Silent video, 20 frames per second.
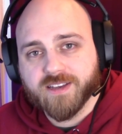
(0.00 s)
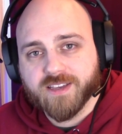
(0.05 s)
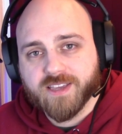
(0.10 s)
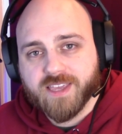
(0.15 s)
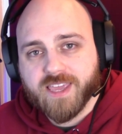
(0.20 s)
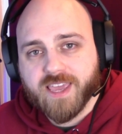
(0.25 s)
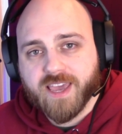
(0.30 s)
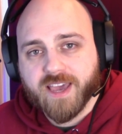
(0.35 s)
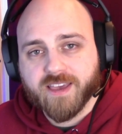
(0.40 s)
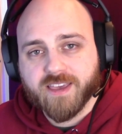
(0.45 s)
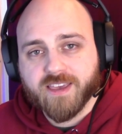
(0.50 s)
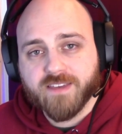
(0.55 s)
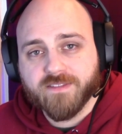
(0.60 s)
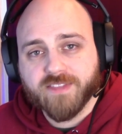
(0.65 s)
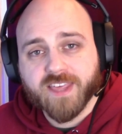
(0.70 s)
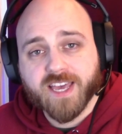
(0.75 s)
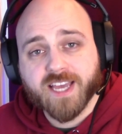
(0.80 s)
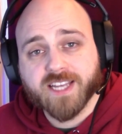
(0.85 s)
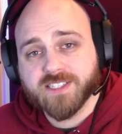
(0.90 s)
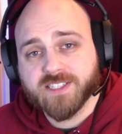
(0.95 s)
yeah, if
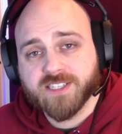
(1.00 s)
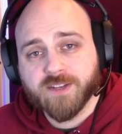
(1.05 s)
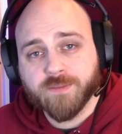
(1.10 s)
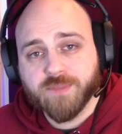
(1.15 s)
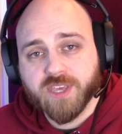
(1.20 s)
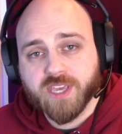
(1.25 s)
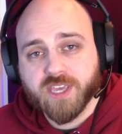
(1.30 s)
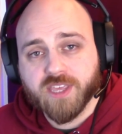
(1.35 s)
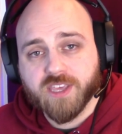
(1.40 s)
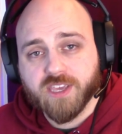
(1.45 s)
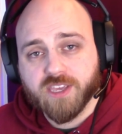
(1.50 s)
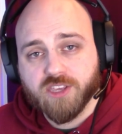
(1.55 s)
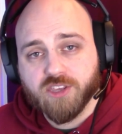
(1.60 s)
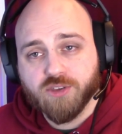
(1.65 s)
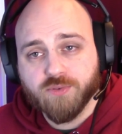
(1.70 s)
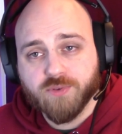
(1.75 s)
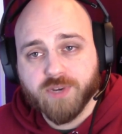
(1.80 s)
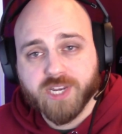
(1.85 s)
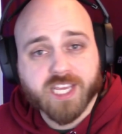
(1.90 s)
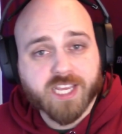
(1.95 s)
that's something that
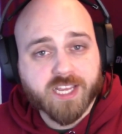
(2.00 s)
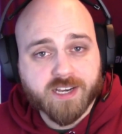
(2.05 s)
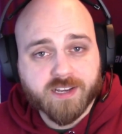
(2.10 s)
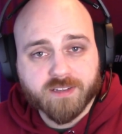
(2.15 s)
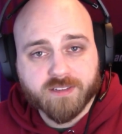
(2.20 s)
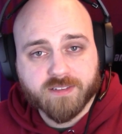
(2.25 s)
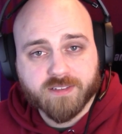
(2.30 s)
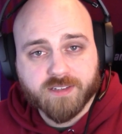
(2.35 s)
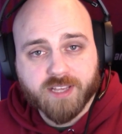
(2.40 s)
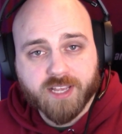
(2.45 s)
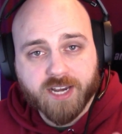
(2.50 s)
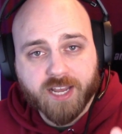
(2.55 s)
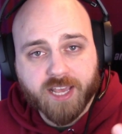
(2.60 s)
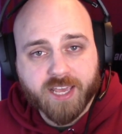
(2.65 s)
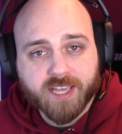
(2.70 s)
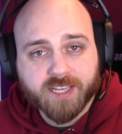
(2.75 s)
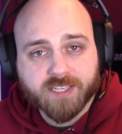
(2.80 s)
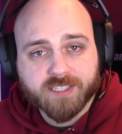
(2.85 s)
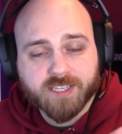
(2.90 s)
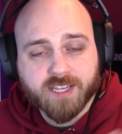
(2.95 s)
you need in a
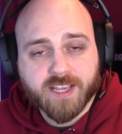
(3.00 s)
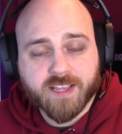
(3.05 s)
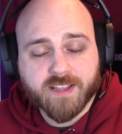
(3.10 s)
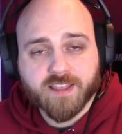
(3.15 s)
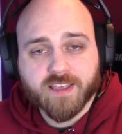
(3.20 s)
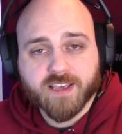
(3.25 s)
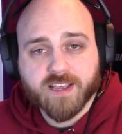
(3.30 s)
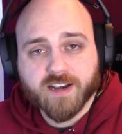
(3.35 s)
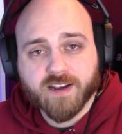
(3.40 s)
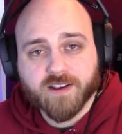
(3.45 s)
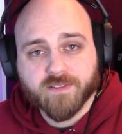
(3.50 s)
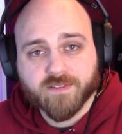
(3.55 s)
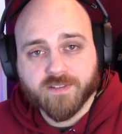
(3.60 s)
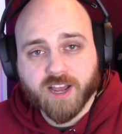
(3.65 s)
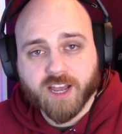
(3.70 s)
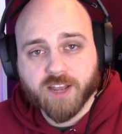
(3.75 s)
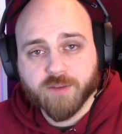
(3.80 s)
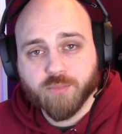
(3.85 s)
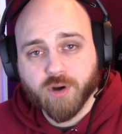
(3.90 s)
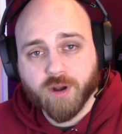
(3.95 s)
headset, then
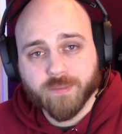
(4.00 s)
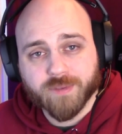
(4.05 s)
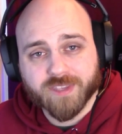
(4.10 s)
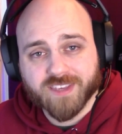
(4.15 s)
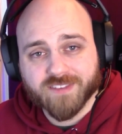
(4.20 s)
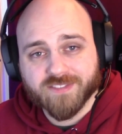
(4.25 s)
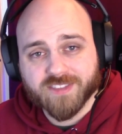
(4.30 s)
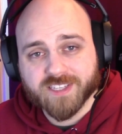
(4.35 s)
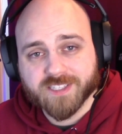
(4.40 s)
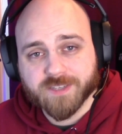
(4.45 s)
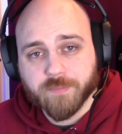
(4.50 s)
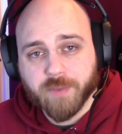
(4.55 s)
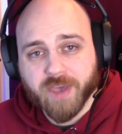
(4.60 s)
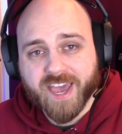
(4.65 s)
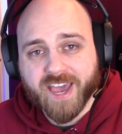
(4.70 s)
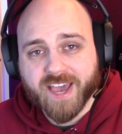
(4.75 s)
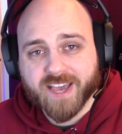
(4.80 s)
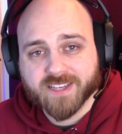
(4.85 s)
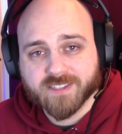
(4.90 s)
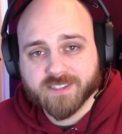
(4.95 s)
I'd probably give this a
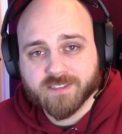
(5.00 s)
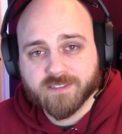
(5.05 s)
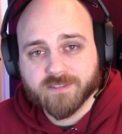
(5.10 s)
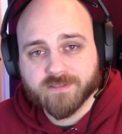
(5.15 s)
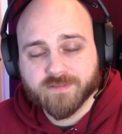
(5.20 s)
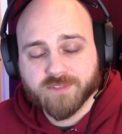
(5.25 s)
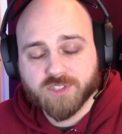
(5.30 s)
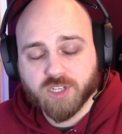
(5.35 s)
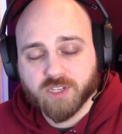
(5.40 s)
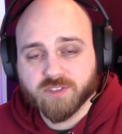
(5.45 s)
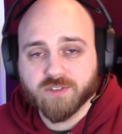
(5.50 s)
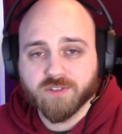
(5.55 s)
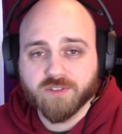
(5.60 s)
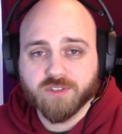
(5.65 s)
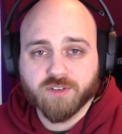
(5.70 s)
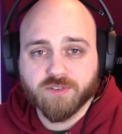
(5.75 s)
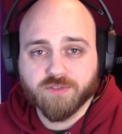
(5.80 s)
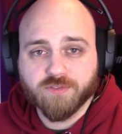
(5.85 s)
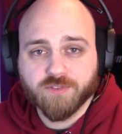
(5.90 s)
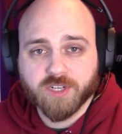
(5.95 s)
pass. It's also a
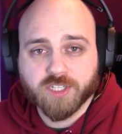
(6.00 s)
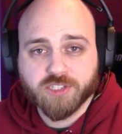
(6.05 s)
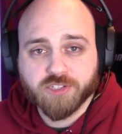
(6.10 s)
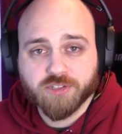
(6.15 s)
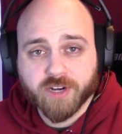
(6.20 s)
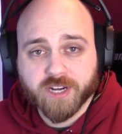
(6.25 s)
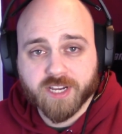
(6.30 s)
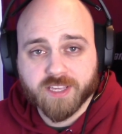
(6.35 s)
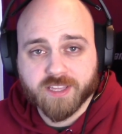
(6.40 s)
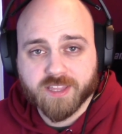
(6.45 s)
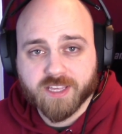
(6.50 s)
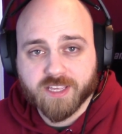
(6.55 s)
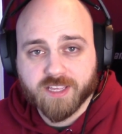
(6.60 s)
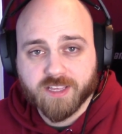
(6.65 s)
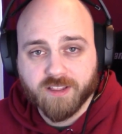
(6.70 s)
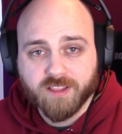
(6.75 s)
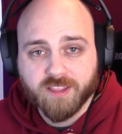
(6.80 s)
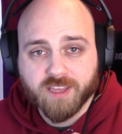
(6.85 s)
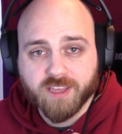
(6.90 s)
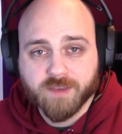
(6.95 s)
little frustrating
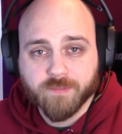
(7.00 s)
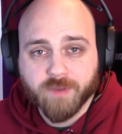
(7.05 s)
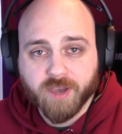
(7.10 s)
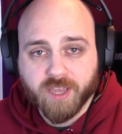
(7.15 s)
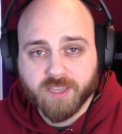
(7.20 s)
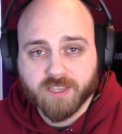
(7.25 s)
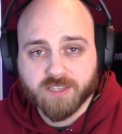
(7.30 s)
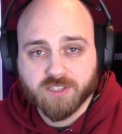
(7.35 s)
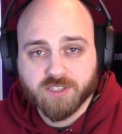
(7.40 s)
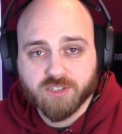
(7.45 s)
that the mic is